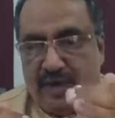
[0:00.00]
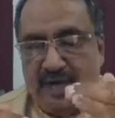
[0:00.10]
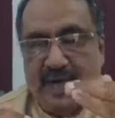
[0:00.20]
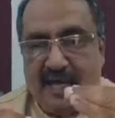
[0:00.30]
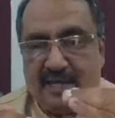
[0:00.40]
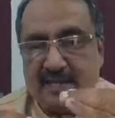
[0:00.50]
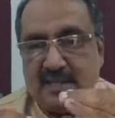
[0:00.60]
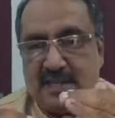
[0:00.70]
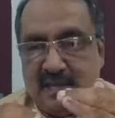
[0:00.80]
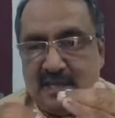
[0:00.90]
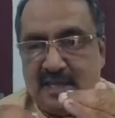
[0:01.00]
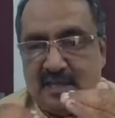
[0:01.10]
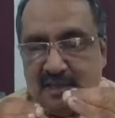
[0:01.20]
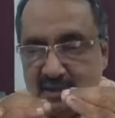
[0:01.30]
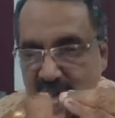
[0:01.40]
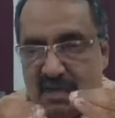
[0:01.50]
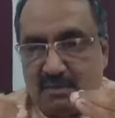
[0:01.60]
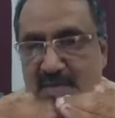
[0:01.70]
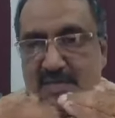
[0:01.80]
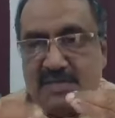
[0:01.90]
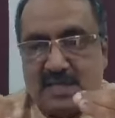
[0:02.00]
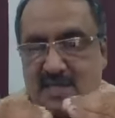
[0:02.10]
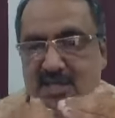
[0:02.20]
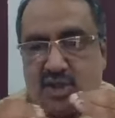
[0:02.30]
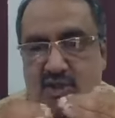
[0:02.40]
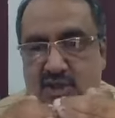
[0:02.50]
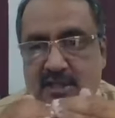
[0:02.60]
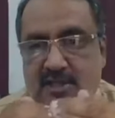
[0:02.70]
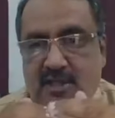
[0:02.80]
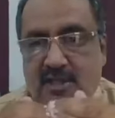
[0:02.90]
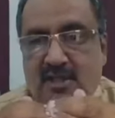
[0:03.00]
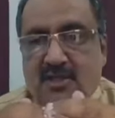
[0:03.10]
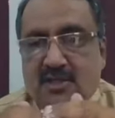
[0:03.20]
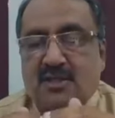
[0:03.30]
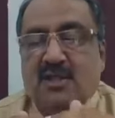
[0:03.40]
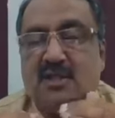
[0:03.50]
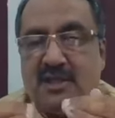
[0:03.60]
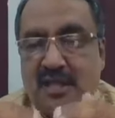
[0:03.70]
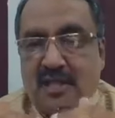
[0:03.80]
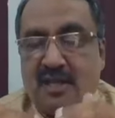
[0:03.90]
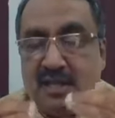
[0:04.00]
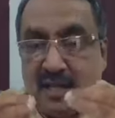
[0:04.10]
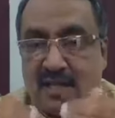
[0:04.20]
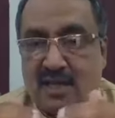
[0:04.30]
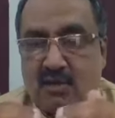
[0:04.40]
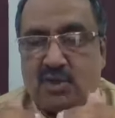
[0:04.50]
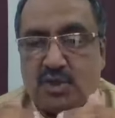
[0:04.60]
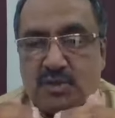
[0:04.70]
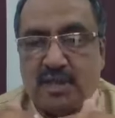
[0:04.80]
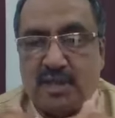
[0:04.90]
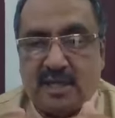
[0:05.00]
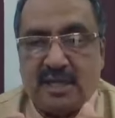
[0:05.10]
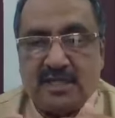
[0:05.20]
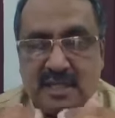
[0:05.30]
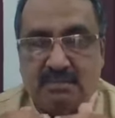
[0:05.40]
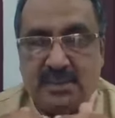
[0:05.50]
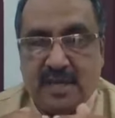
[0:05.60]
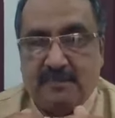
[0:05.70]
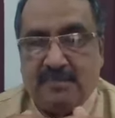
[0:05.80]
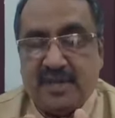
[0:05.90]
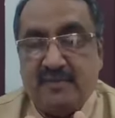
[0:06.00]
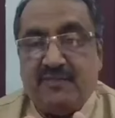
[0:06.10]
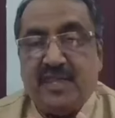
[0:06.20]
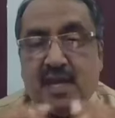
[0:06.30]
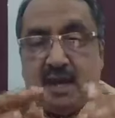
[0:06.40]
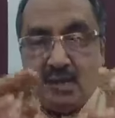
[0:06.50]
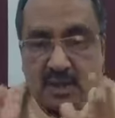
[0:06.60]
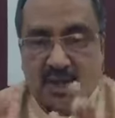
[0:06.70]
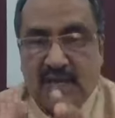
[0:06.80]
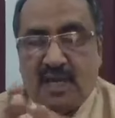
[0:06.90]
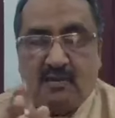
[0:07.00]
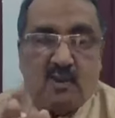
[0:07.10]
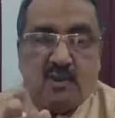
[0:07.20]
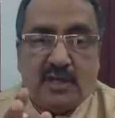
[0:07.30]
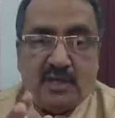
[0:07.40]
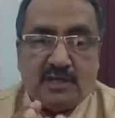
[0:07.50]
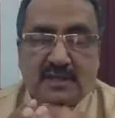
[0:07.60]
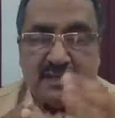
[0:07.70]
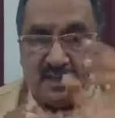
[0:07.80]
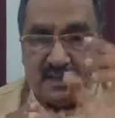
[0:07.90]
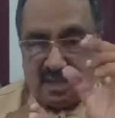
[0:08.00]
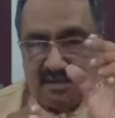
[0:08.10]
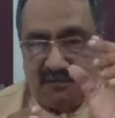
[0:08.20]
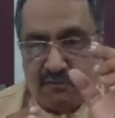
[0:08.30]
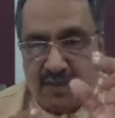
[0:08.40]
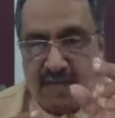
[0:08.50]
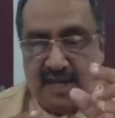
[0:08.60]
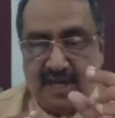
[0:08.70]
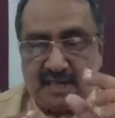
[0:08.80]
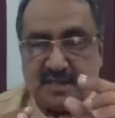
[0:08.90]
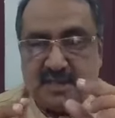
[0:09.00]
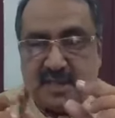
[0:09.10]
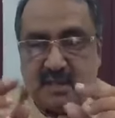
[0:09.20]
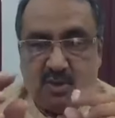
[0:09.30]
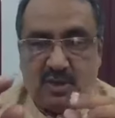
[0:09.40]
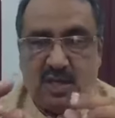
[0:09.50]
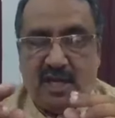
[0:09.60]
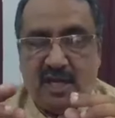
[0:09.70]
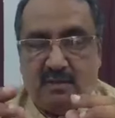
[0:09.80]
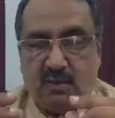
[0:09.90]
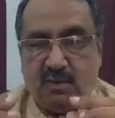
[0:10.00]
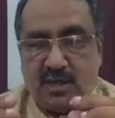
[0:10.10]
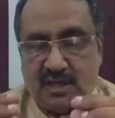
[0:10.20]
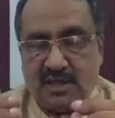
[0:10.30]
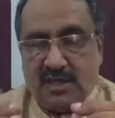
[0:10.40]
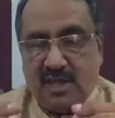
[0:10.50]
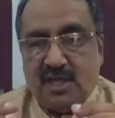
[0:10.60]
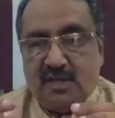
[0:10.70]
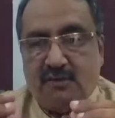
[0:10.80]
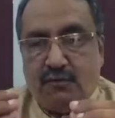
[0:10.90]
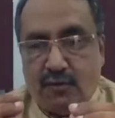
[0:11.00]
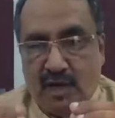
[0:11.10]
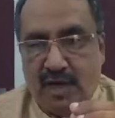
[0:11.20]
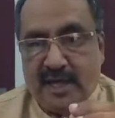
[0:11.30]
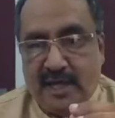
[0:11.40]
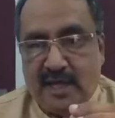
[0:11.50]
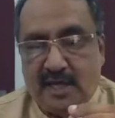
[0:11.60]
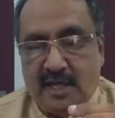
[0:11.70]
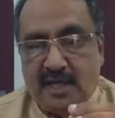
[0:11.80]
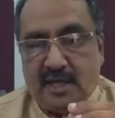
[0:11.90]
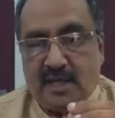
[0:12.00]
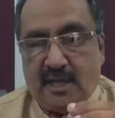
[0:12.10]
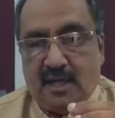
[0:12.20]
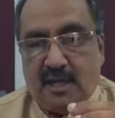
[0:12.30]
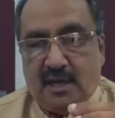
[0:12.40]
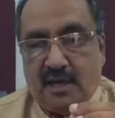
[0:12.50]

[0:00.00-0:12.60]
5 lakhs, then that means that's a shortage. Then that account should be treated as NPA. If the outstanding amount is, instead of 5 lakhs, the outstanding amount is 4,80,000.